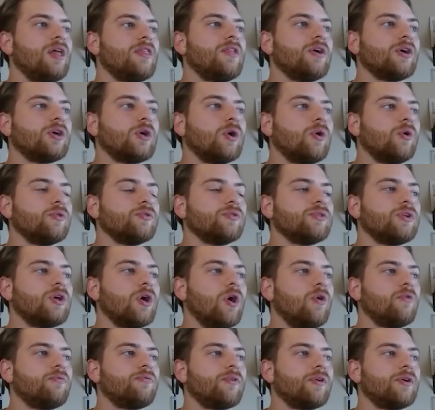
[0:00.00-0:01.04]
The Golden
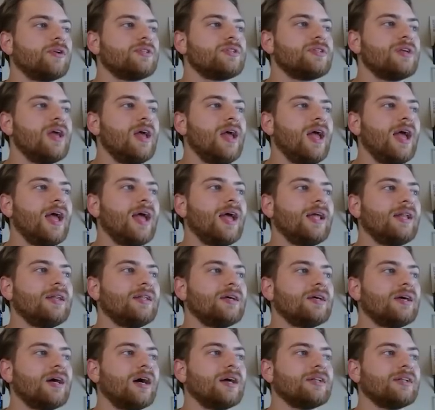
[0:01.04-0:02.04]
Gophers and